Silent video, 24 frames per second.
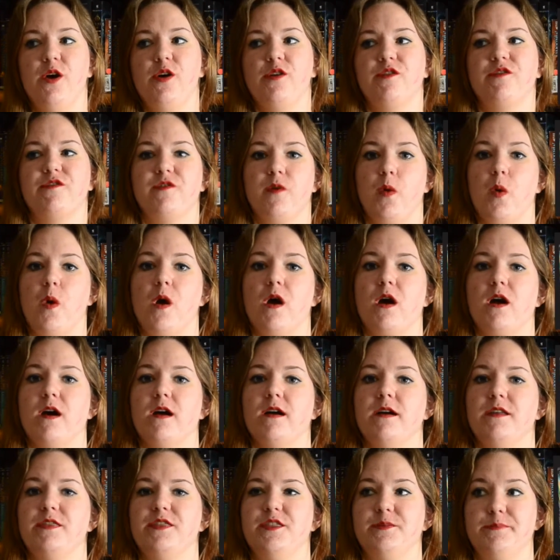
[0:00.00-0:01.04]

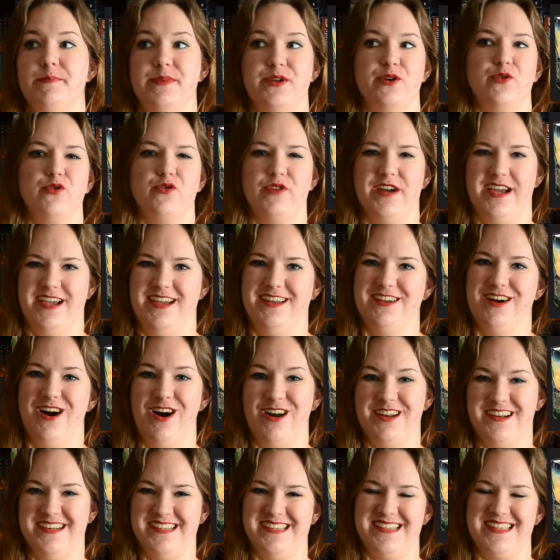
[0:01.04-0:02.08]
for the middle grade
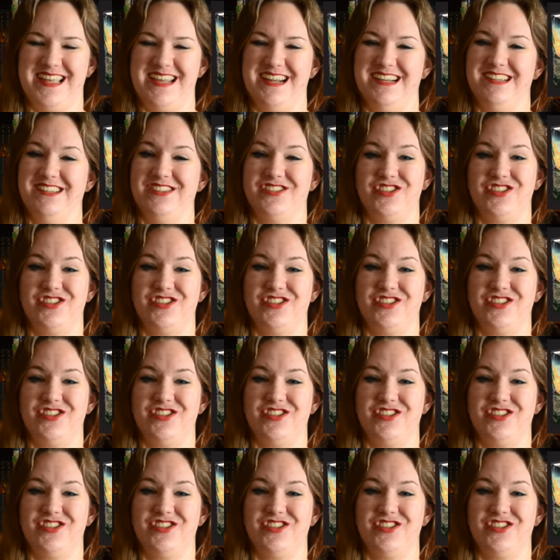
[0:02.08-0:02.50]
audience that it is